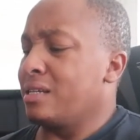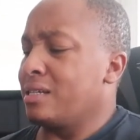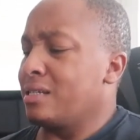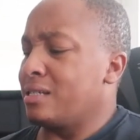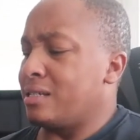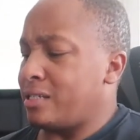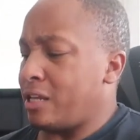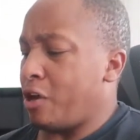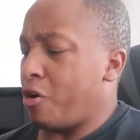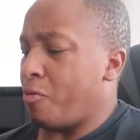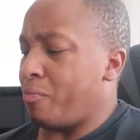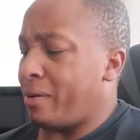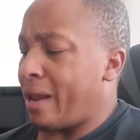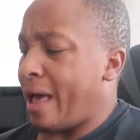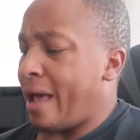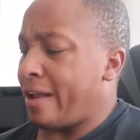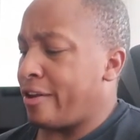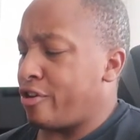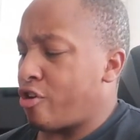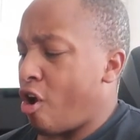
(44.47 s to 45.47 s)
Sell
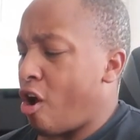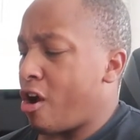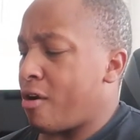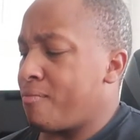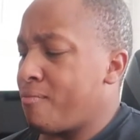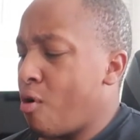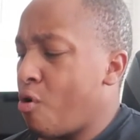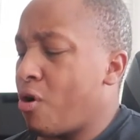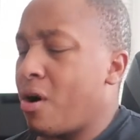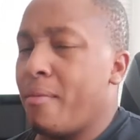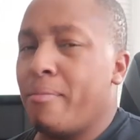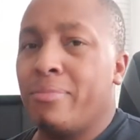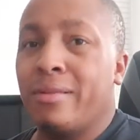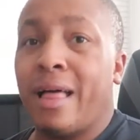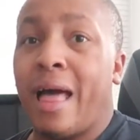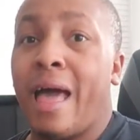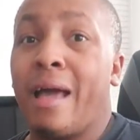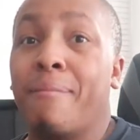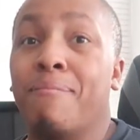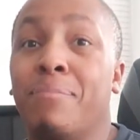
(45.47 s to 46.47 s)
black, dark mocha
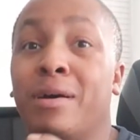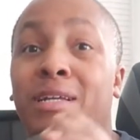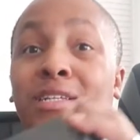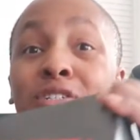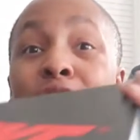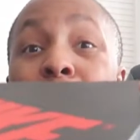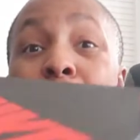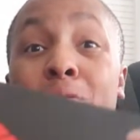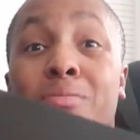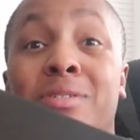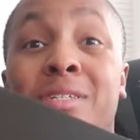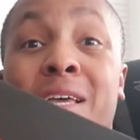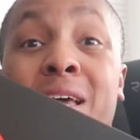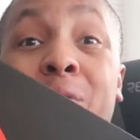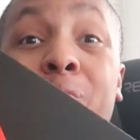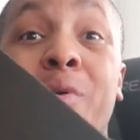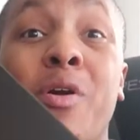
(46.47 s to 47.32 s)
black, but you know what I'm saying?